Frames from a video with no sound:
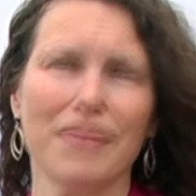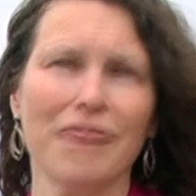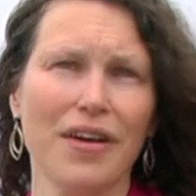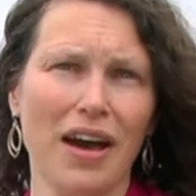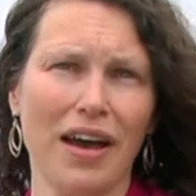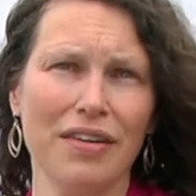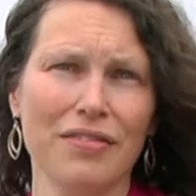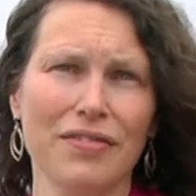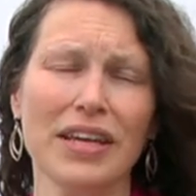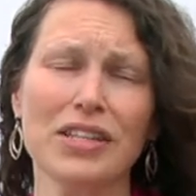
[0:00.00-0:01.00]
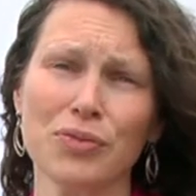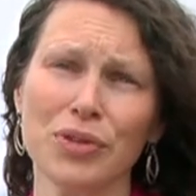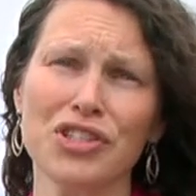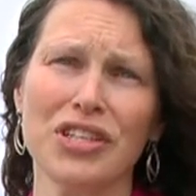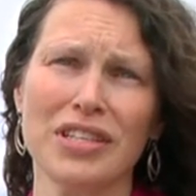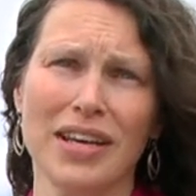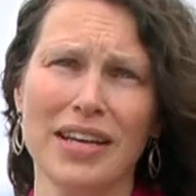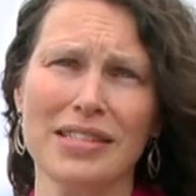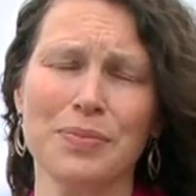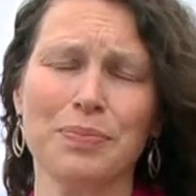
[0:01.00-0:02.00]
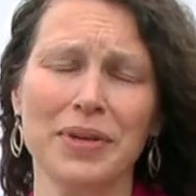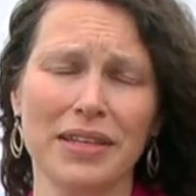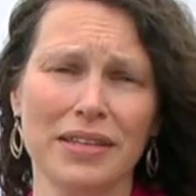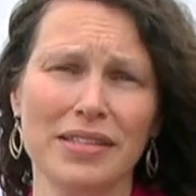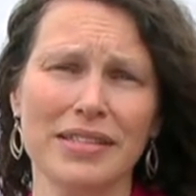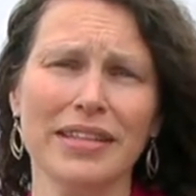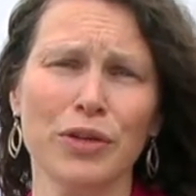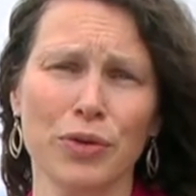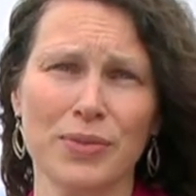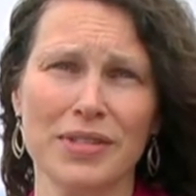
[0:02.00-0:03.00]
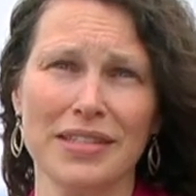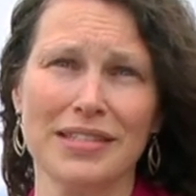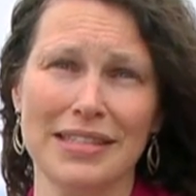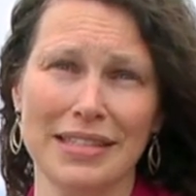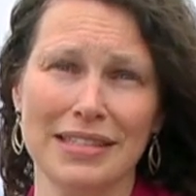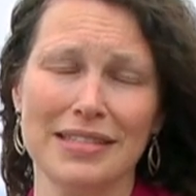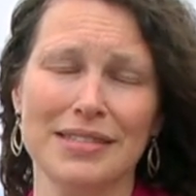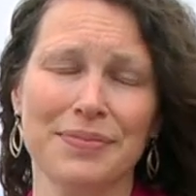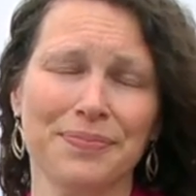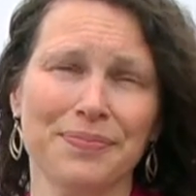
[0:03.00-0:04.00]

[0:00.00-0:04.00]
5. It's rich in nuts, beans, legumes, and seeds.